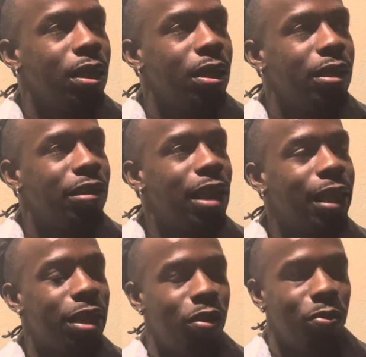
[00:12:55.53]
It's not
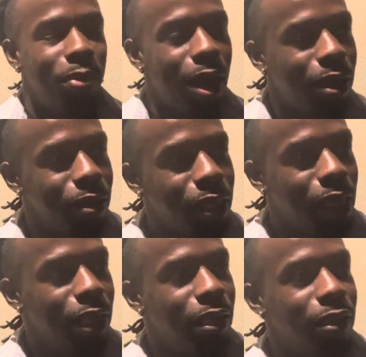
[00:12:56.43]
that you buy her
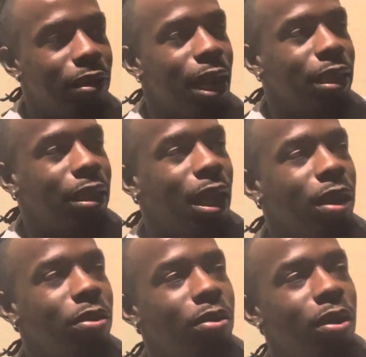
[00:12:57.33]
things. It's not that
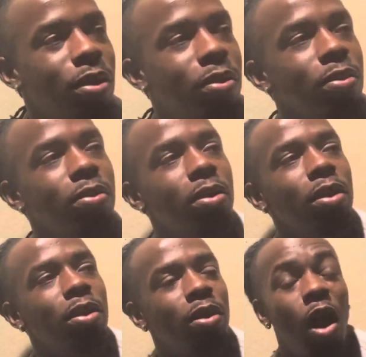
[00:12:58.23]
you're
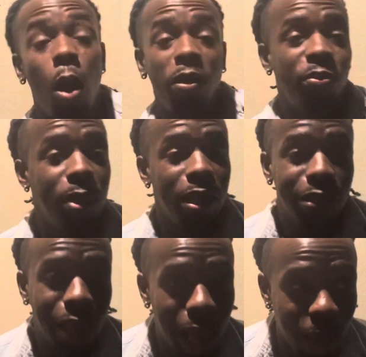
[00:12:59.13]
always spending
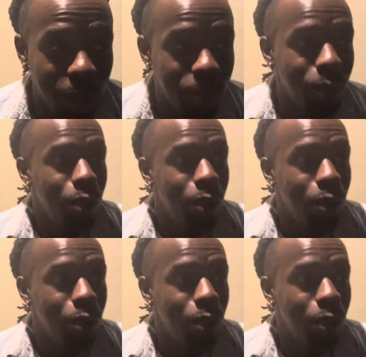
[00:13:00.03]
time